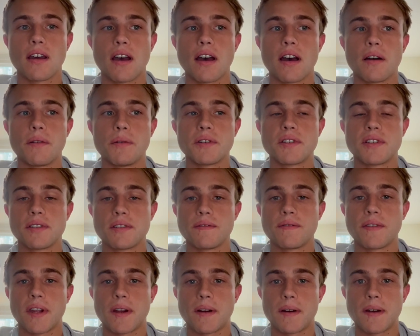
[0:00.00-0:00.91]
which is a
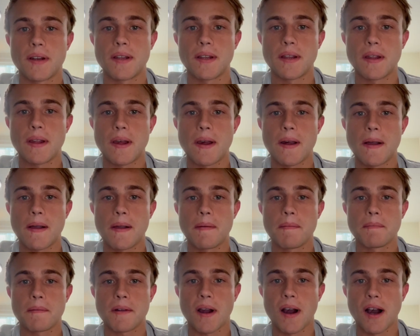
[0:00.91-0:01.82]
very
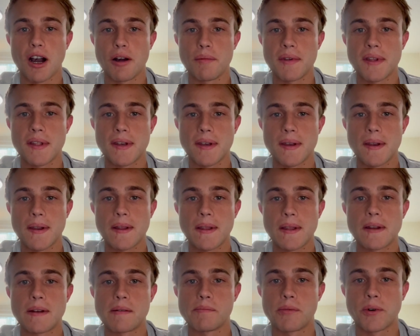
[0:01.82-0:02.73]
common
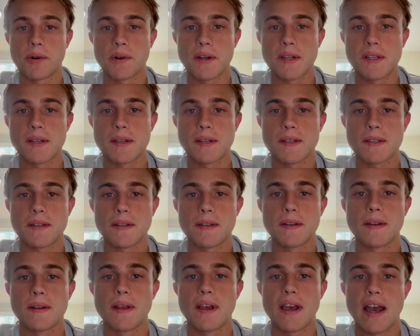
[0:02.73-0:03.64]
and important
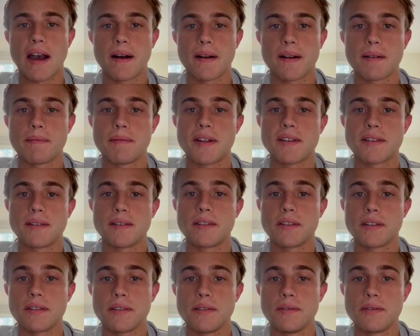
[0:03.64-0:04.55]
outcome measure
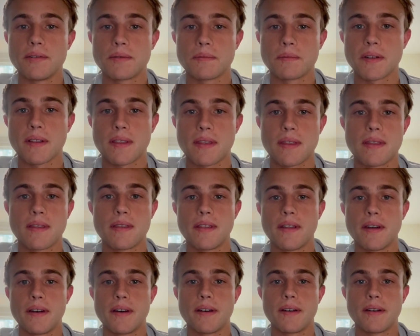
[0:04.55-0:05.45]
to use with
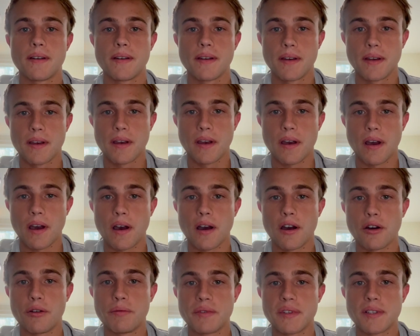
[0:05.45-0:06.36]
the
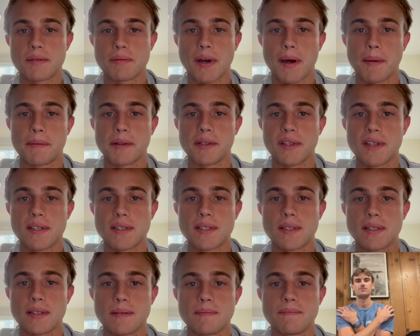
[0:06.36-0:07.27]
obese population.